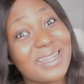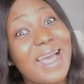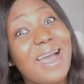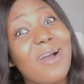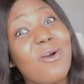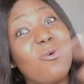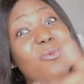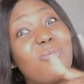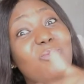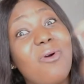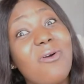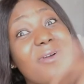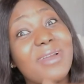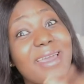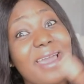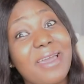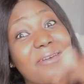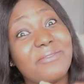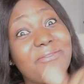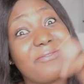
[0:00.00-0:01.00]
Now,
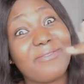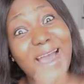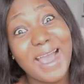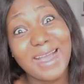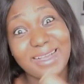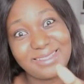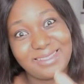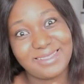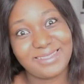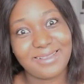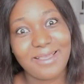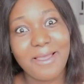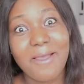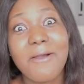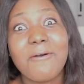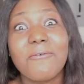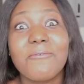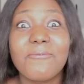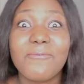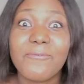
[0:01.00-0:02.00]
bonge fact.
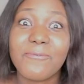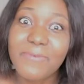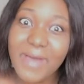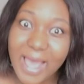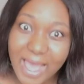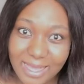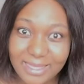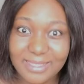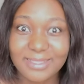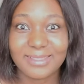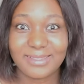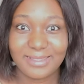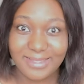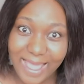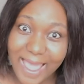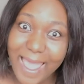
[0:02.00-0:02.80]
Facts.